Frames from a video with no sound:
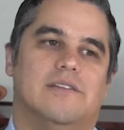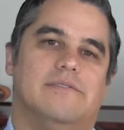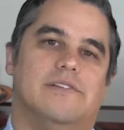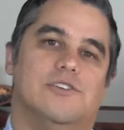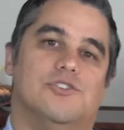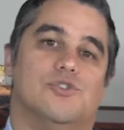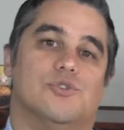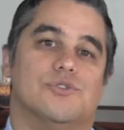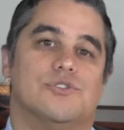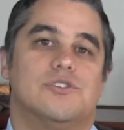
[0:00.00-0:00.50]

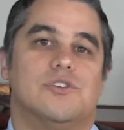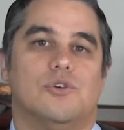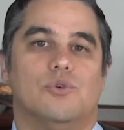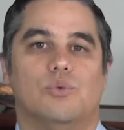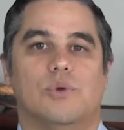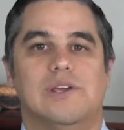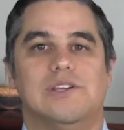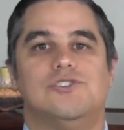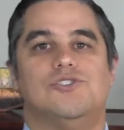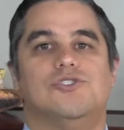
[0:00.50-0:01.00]
individuals to
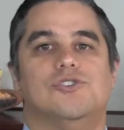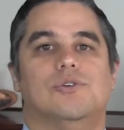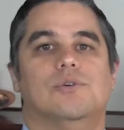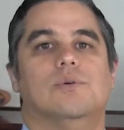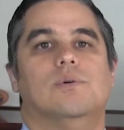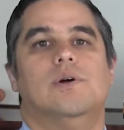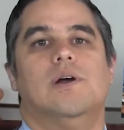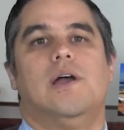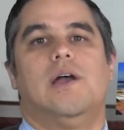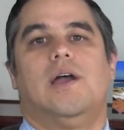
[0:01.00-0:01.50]
greet
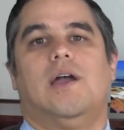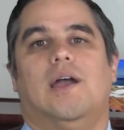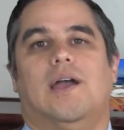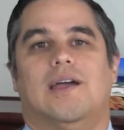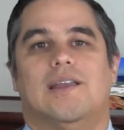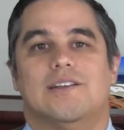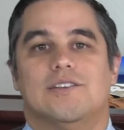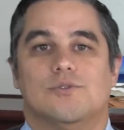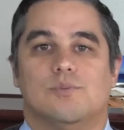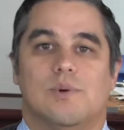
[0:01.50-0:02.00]
you
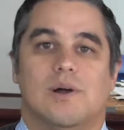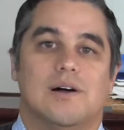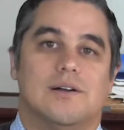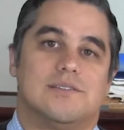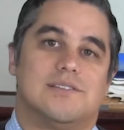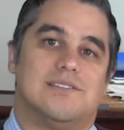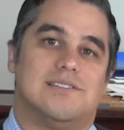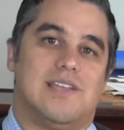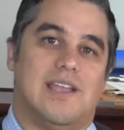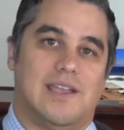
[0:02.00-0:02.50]
and as
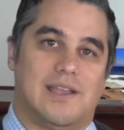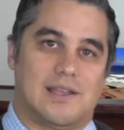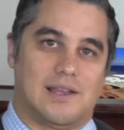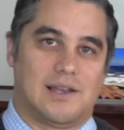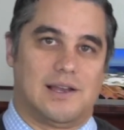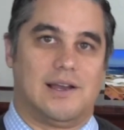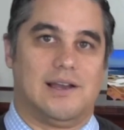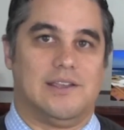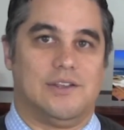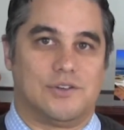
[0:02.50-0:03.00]
well to take
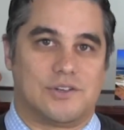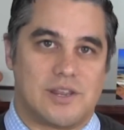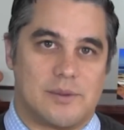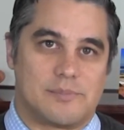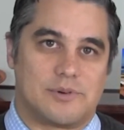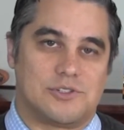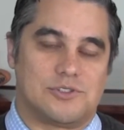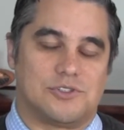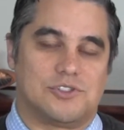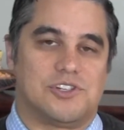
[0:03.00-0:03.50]
your
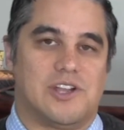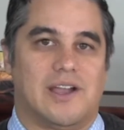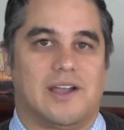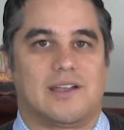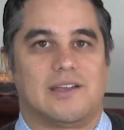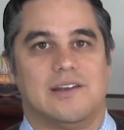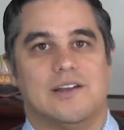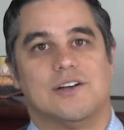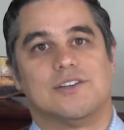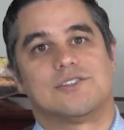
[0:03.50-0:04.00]
temperature
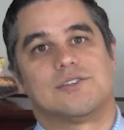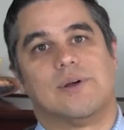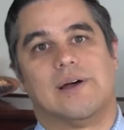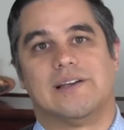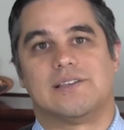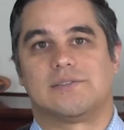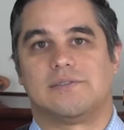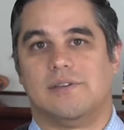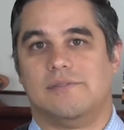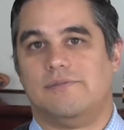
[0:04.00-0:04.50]
check and also
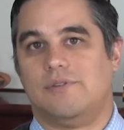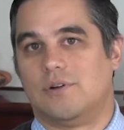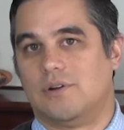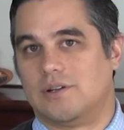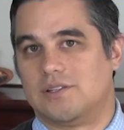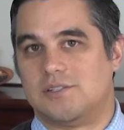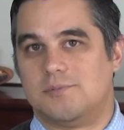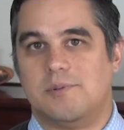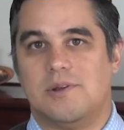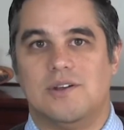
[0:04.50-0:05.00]
ask if
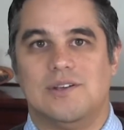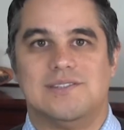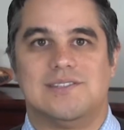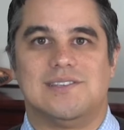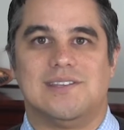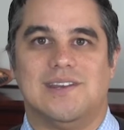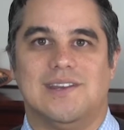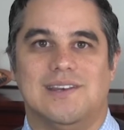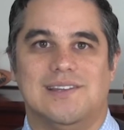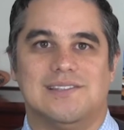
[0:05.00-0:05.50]
you're
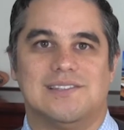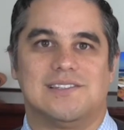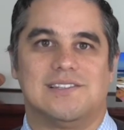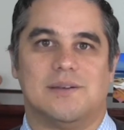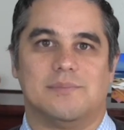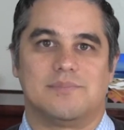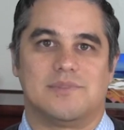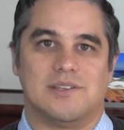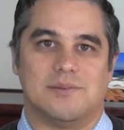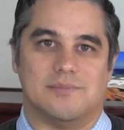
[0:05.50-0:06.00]
experiencing any
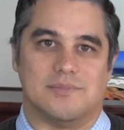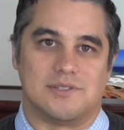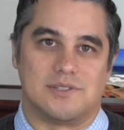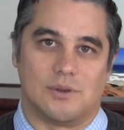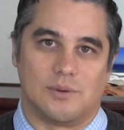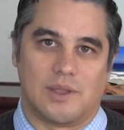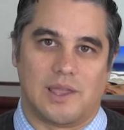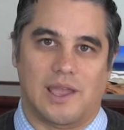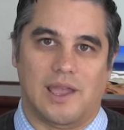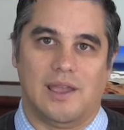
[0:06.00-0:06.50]

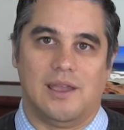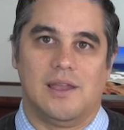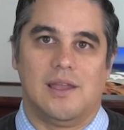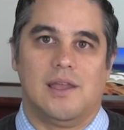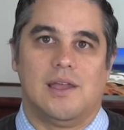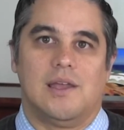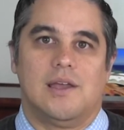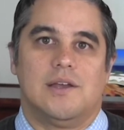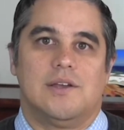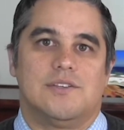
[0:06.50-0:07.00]
symptoms, okay?
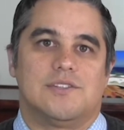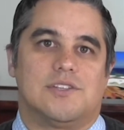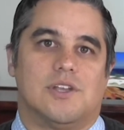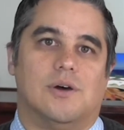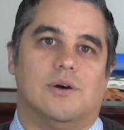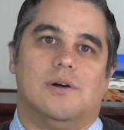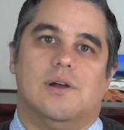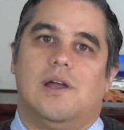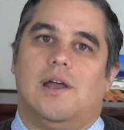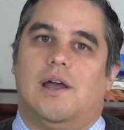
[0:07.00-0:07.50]

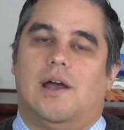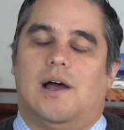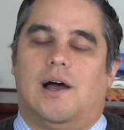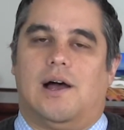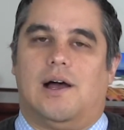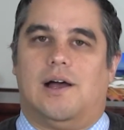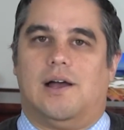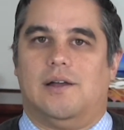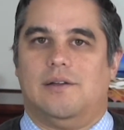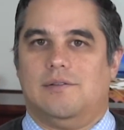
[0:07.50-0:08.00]
So,
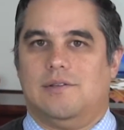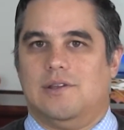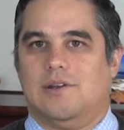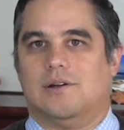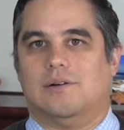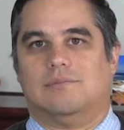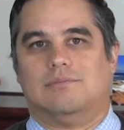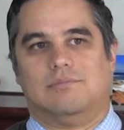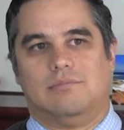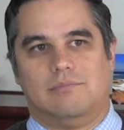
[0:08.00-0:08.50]
you
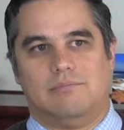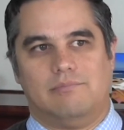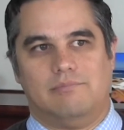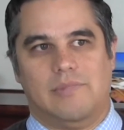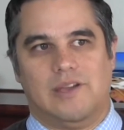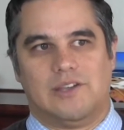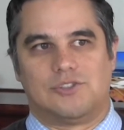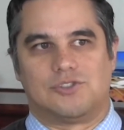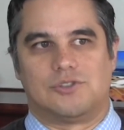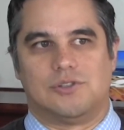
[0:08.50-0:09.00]
know,
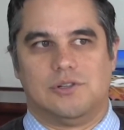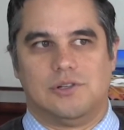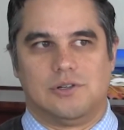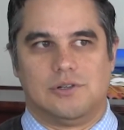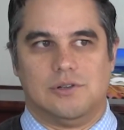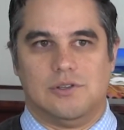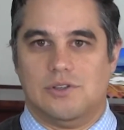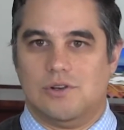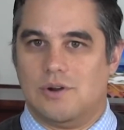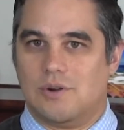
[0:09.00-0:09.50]
make
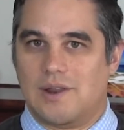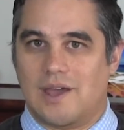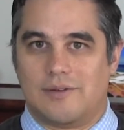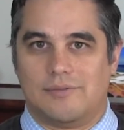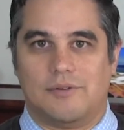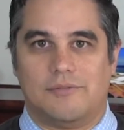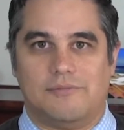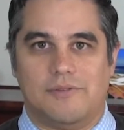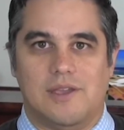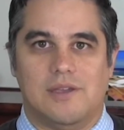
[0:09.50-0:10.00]
sure you don't
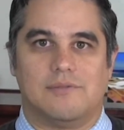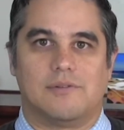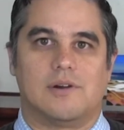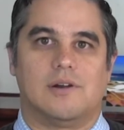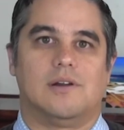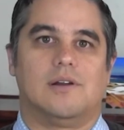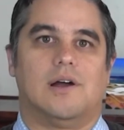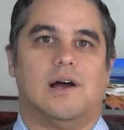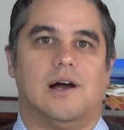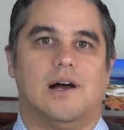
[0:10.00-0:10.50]
have a
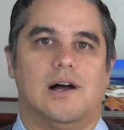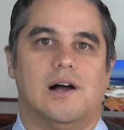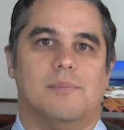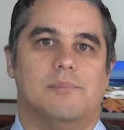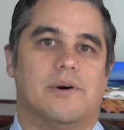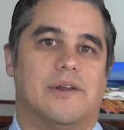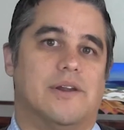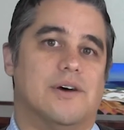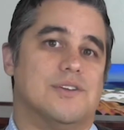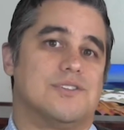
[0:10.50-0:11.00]
fever,
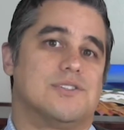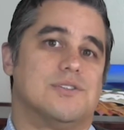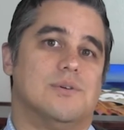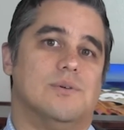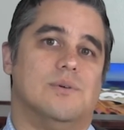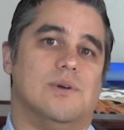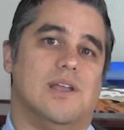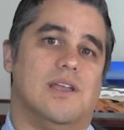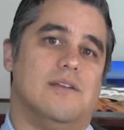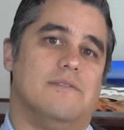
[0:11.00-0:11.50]
but
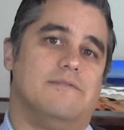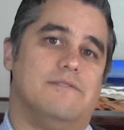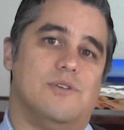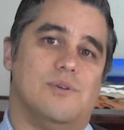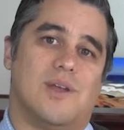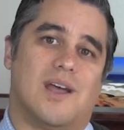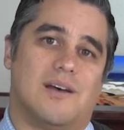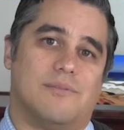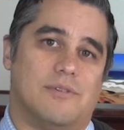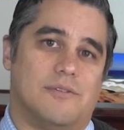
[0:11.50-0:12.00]
also if
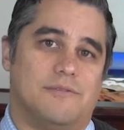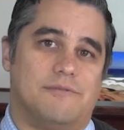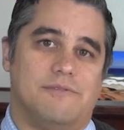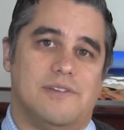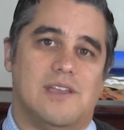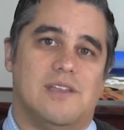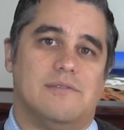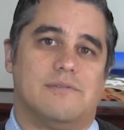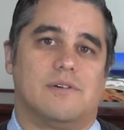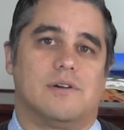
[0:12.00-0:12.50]
you have a
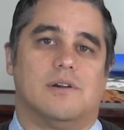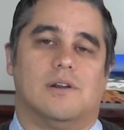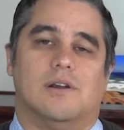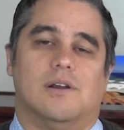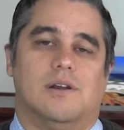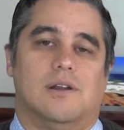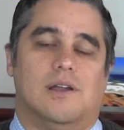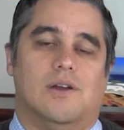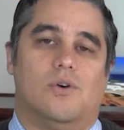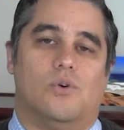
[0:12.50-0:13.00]

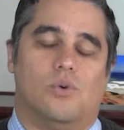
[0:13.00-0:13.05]
fever